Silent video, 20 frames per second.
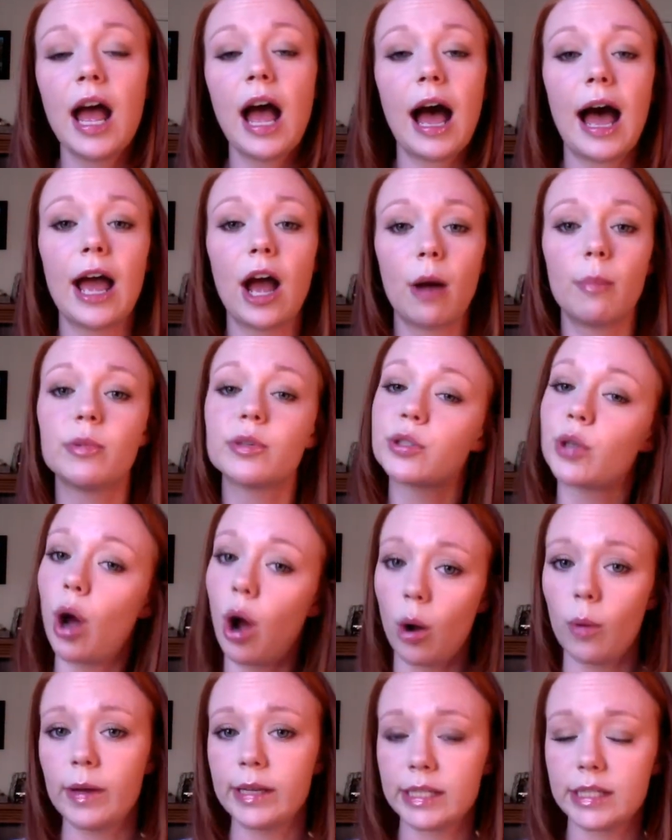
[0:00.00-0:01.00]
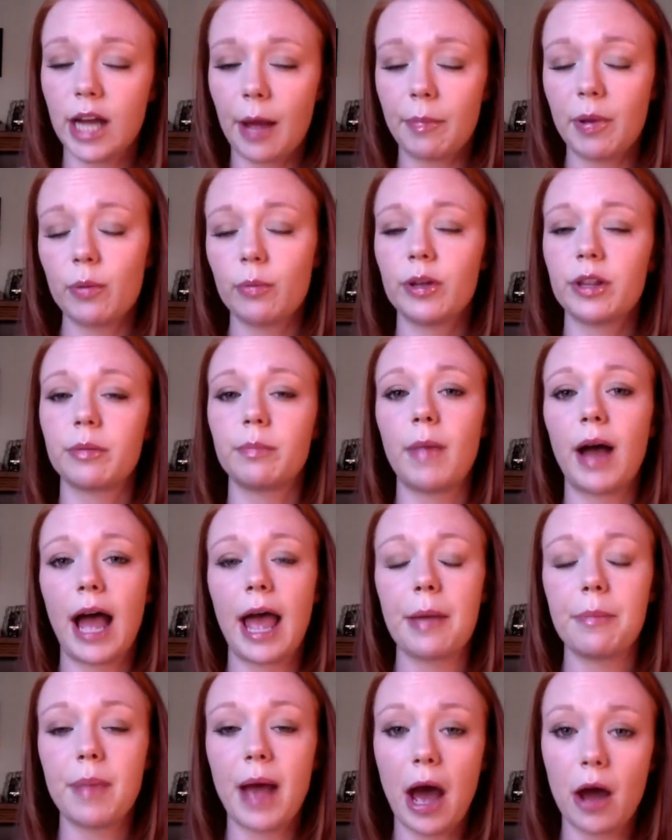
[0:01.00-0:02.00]
I almost always top it with
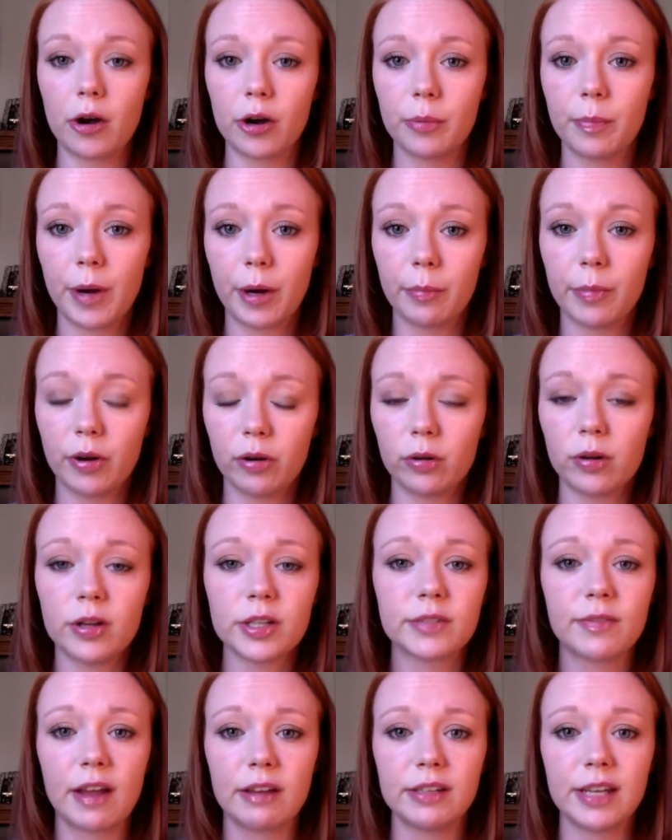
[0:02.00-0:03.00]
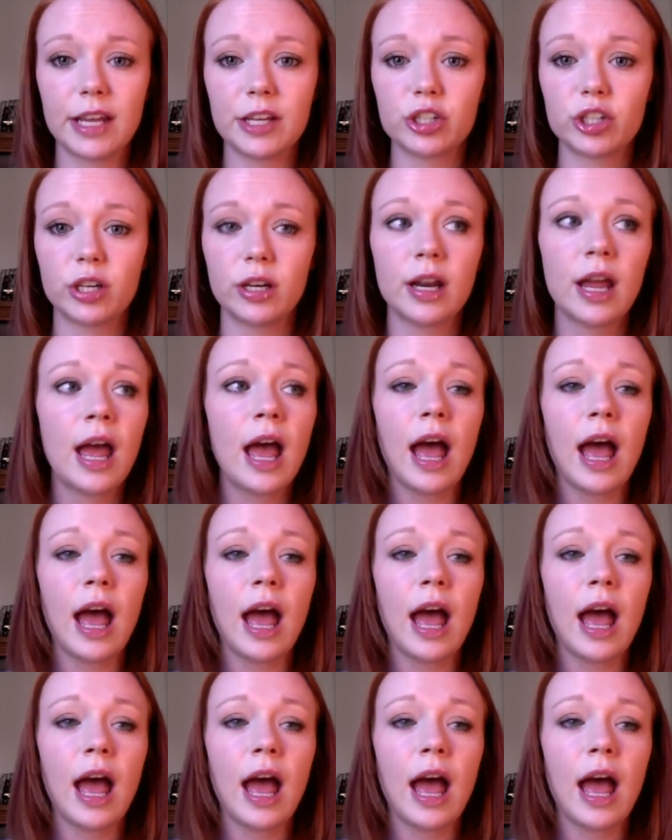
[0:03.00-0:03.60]
my powdered Bare Minerals foundation.